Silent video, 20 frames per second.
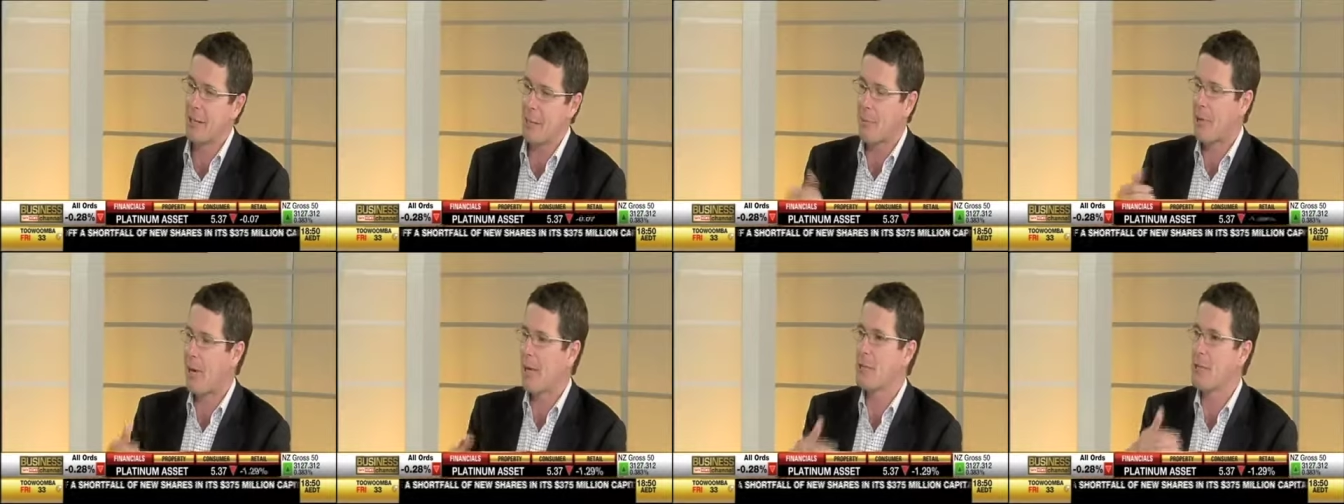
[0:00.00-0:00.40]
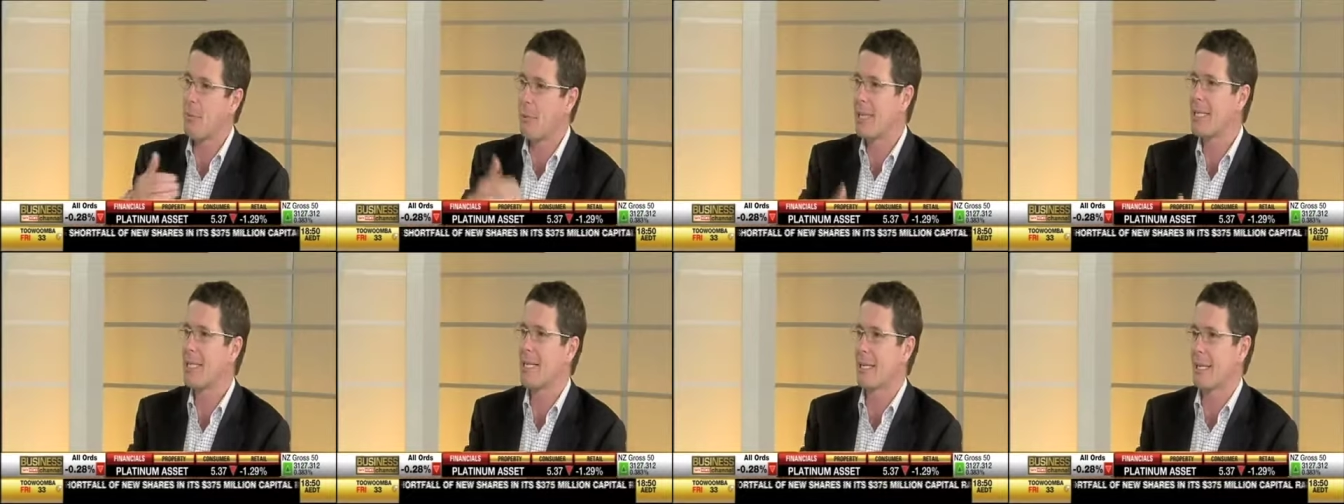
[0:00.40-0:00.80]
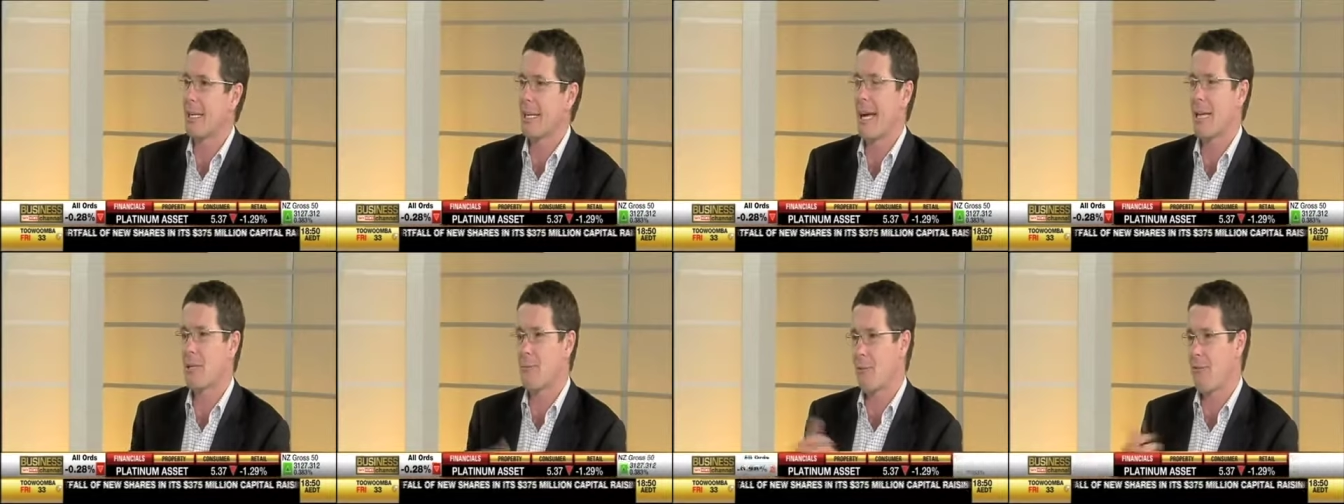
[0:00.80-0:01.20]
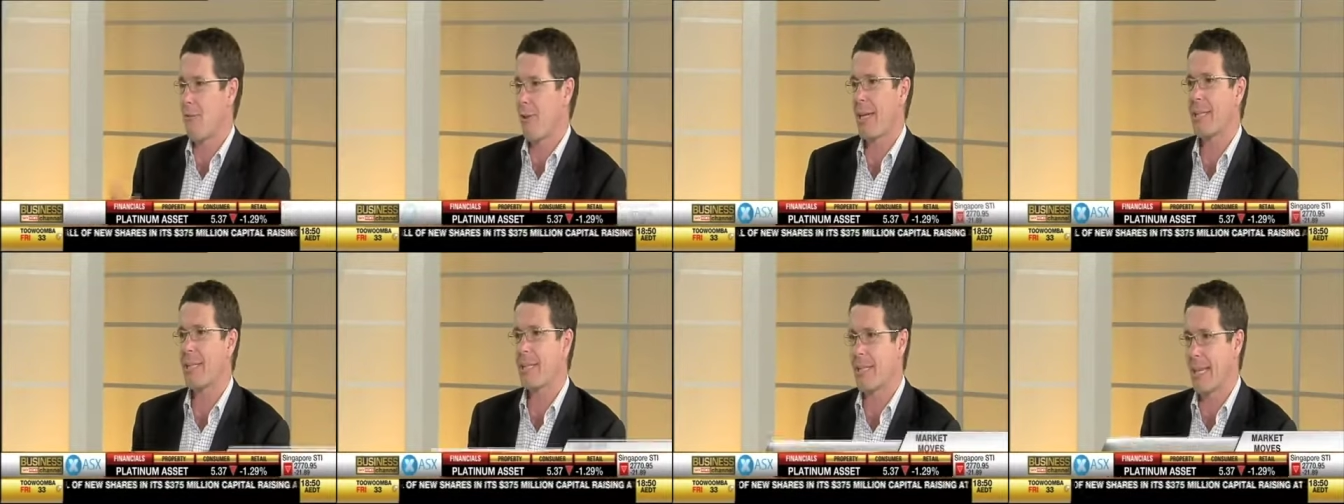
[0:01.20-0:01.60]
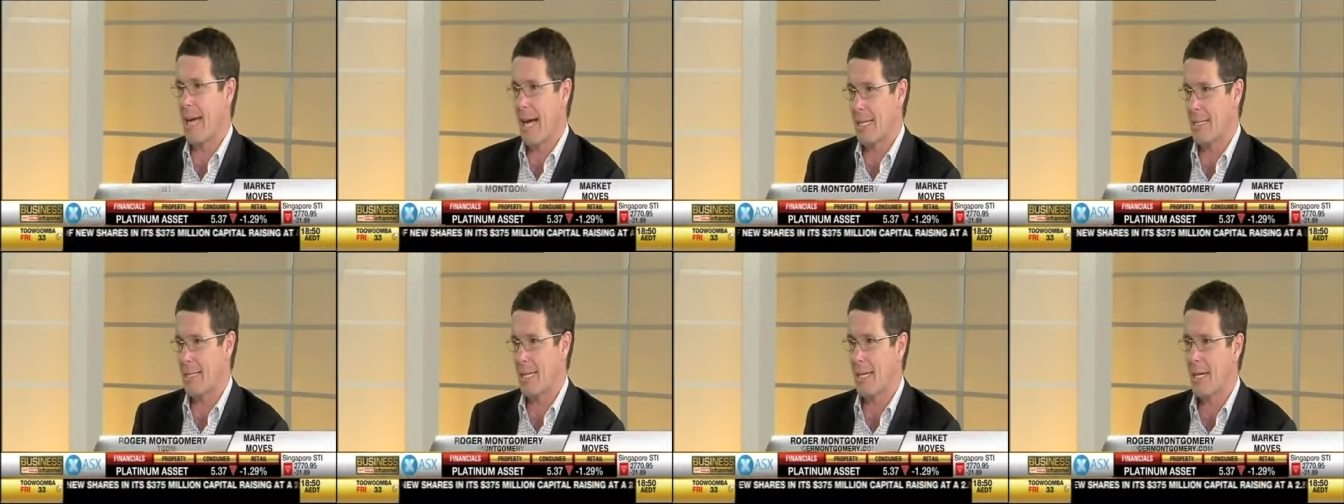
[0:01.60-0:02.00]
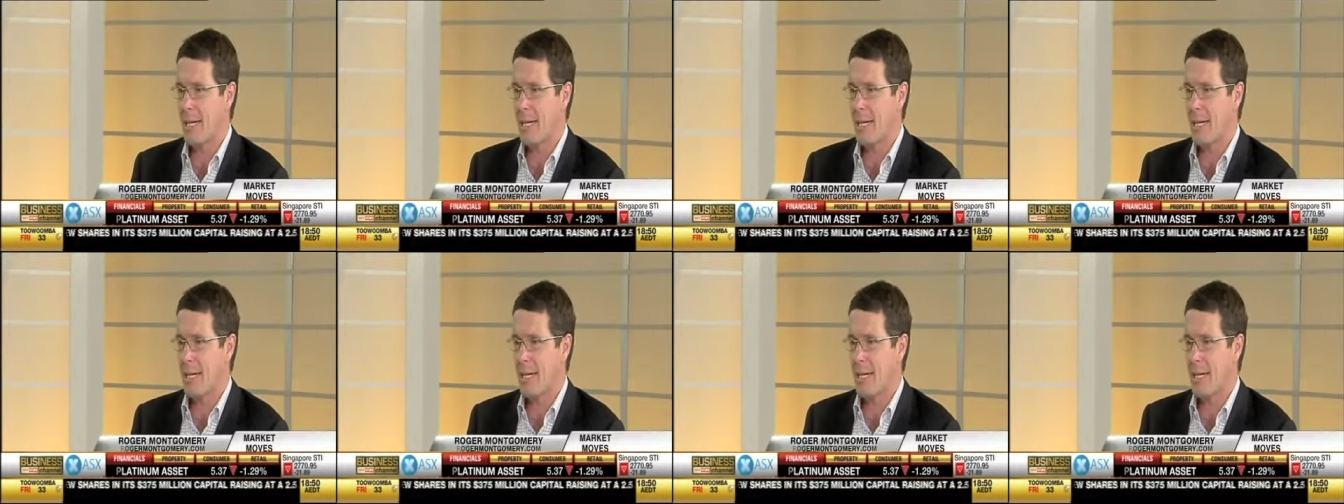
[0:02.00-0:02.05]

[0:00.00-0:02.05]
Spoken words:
the price recently has reflected that.